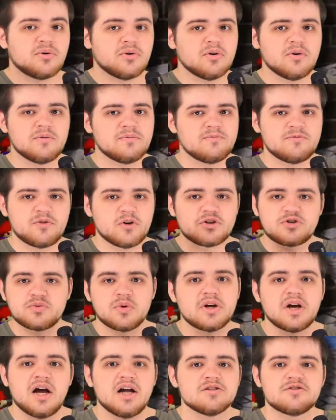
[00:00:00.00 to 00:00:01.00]
or
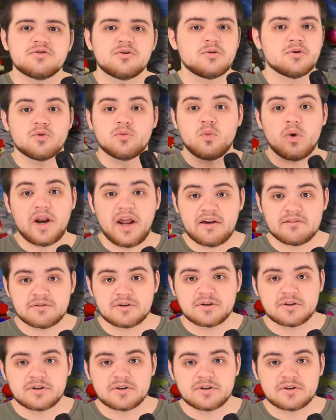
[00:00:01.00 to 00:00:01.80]
virtual console or whatever.